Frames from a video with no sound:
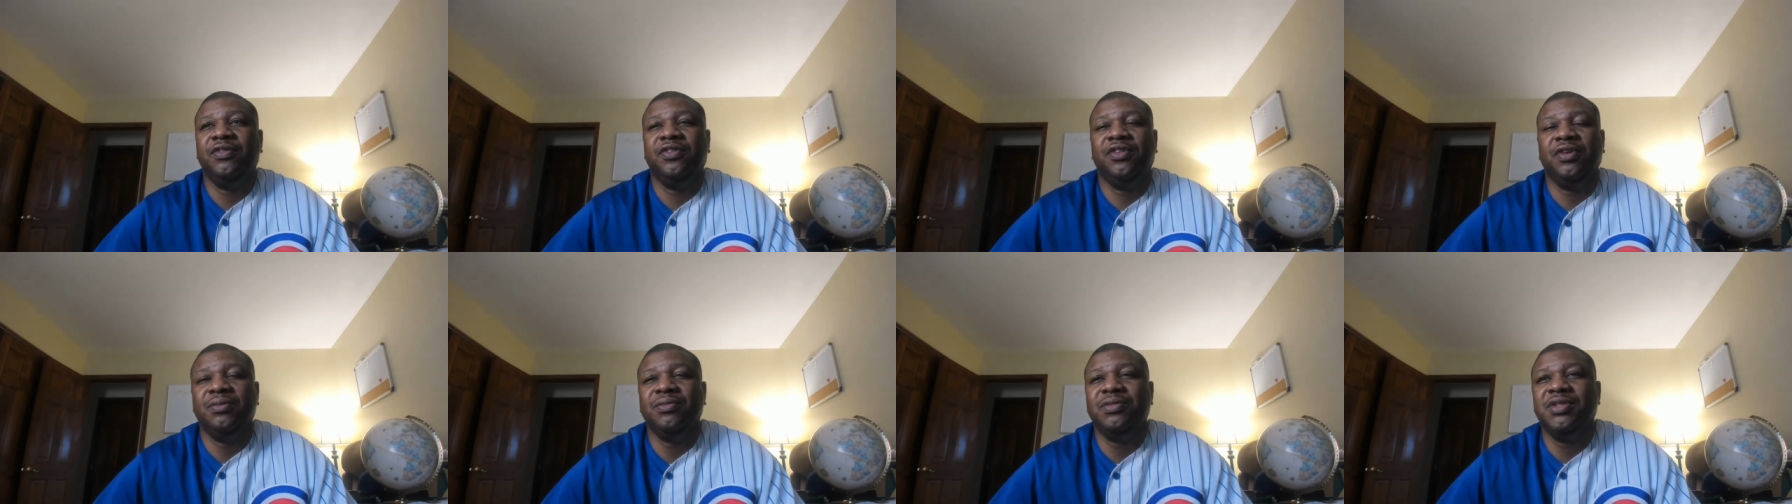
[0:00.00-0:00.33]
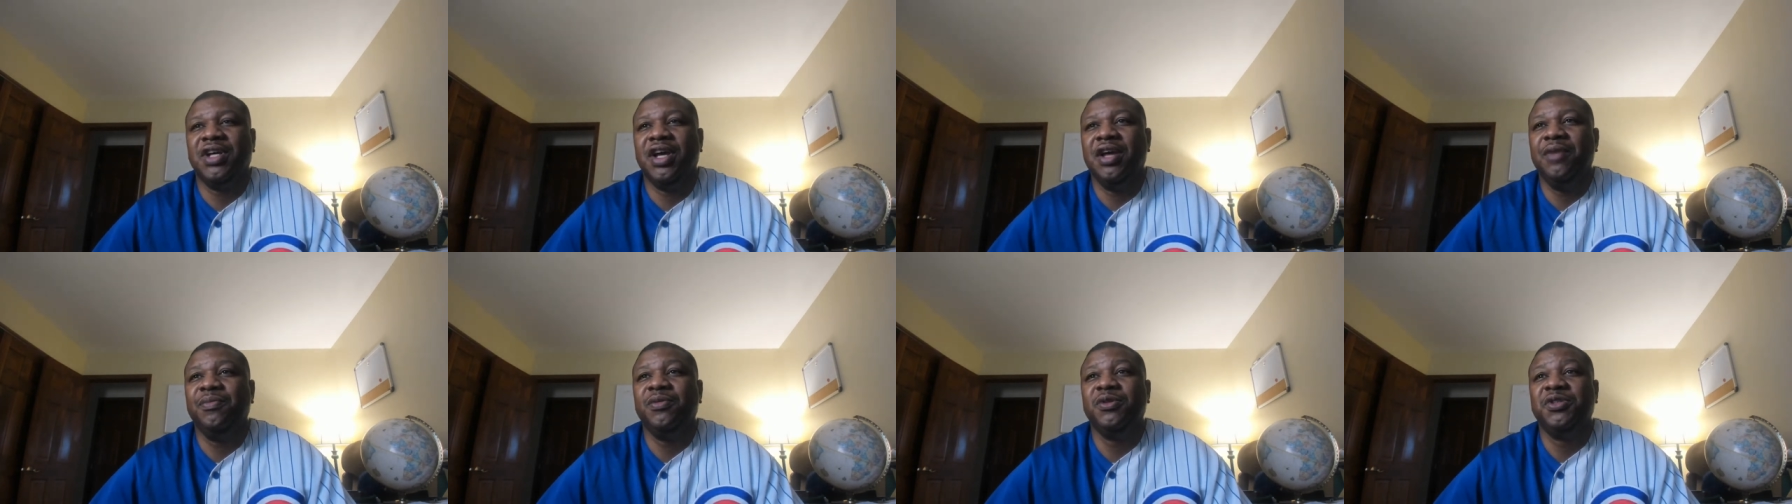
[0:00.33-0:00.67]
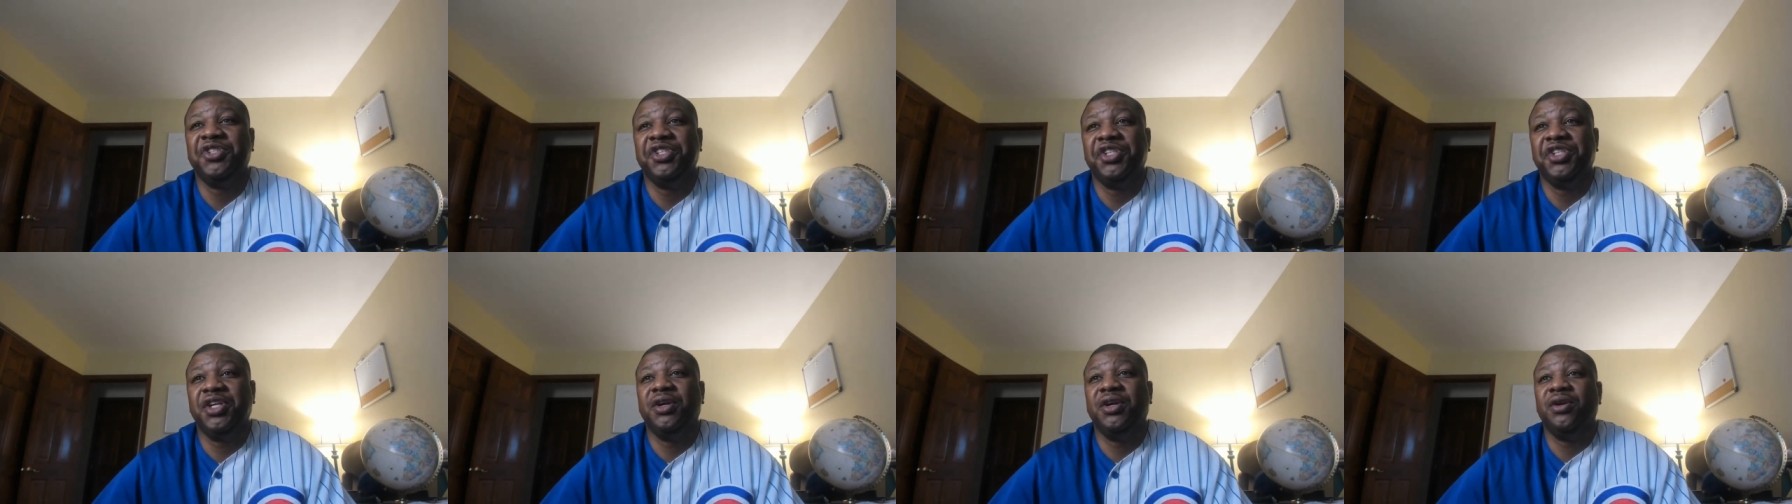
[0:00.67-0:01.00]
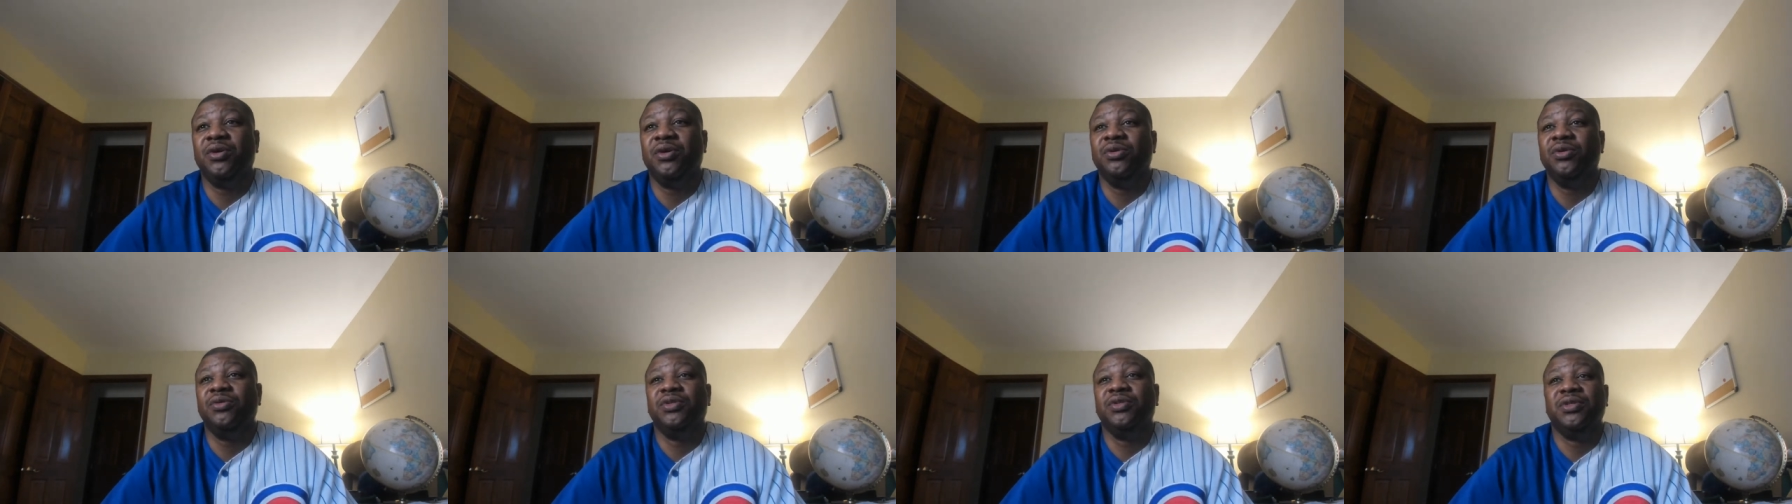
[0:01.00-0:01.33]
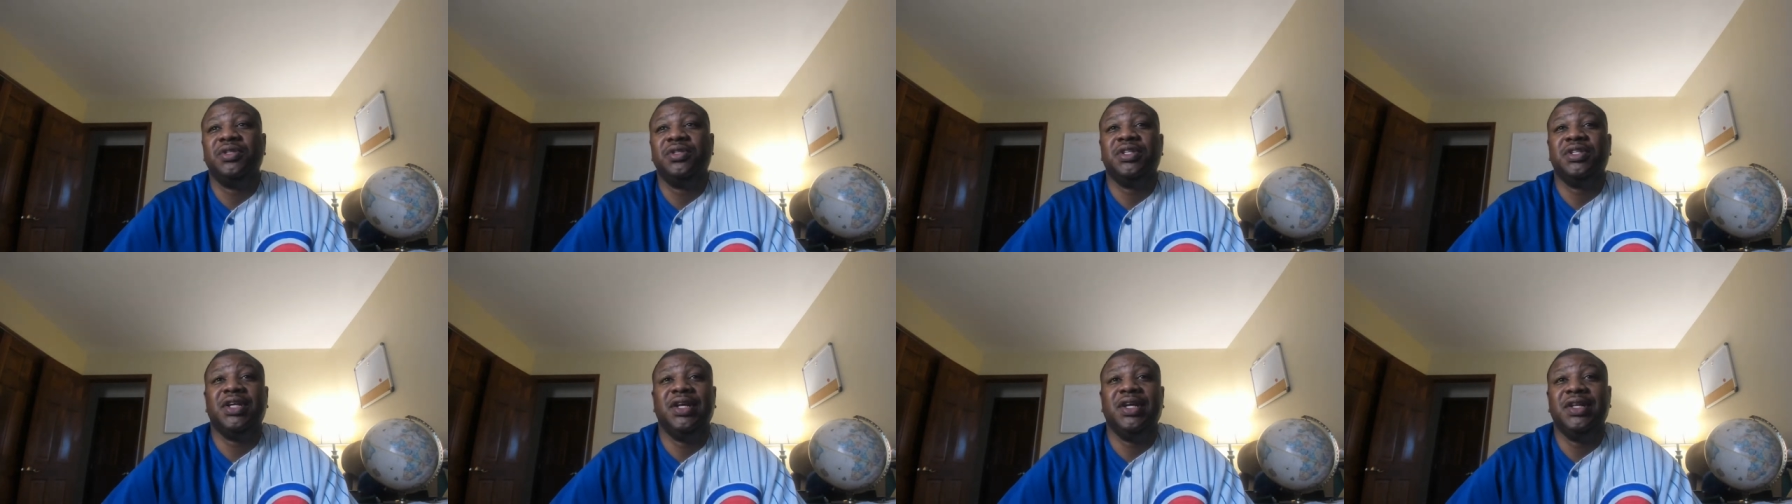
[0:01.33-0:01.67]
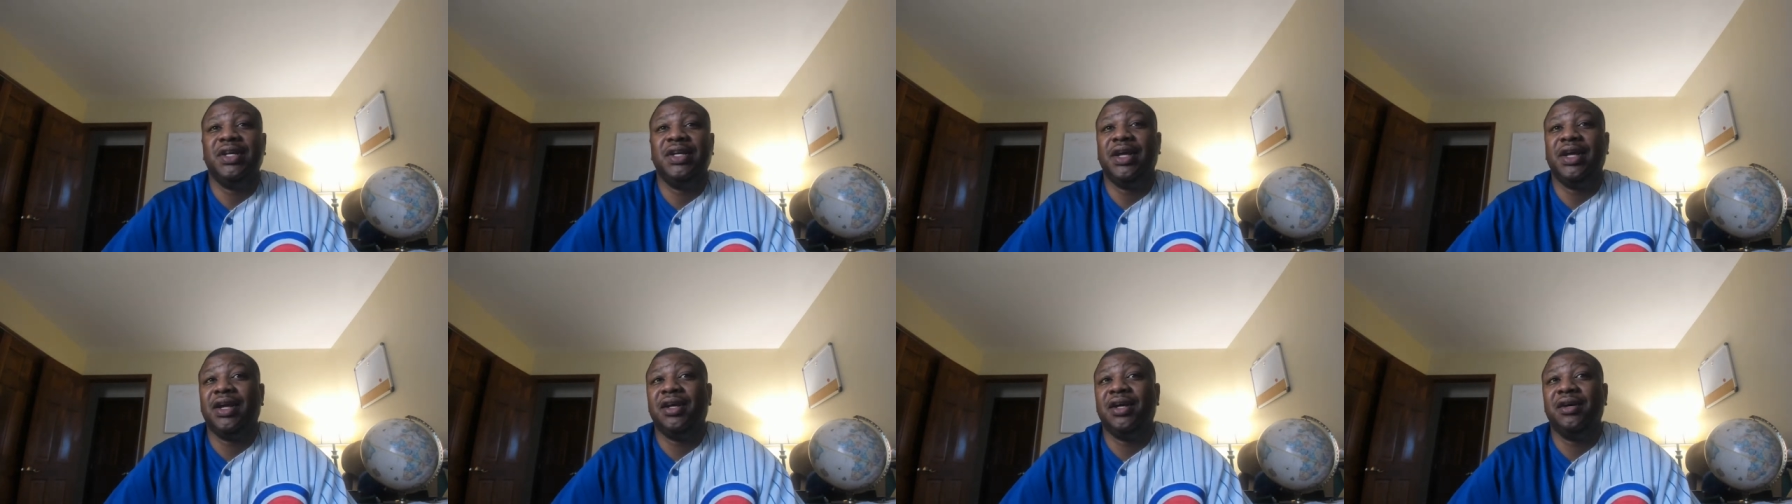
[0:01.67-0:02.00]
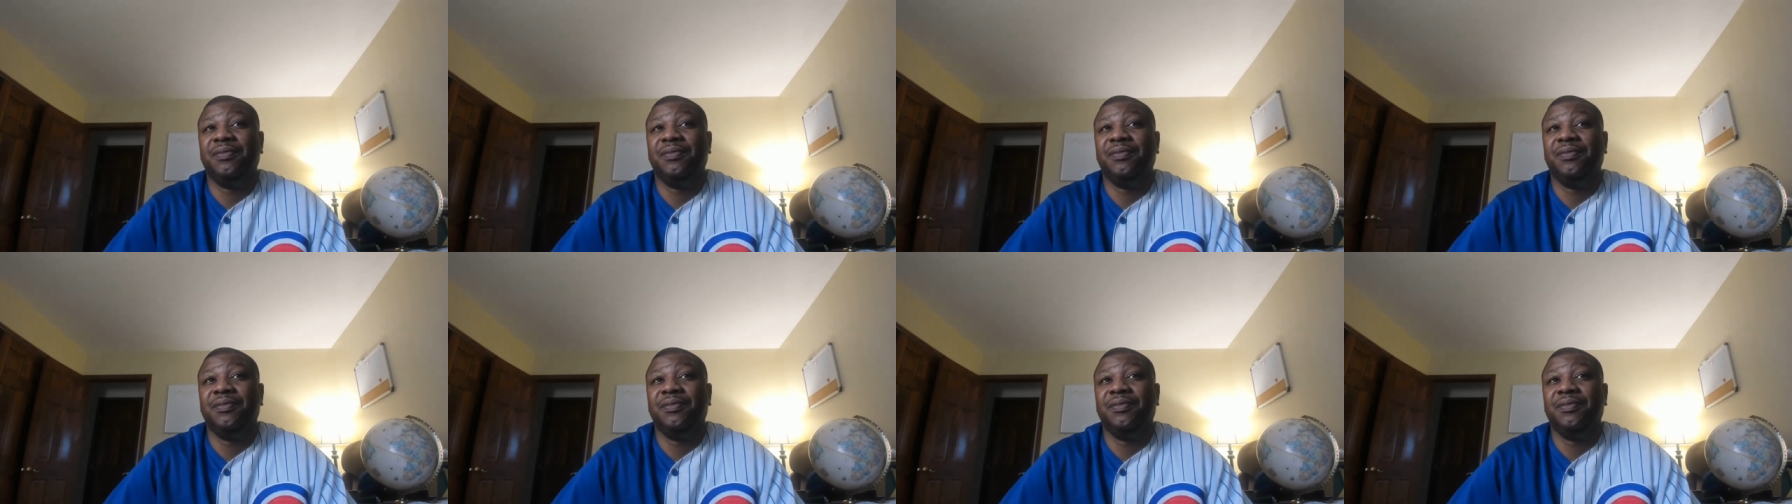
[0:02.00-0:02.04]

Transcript: some type of shareholders in that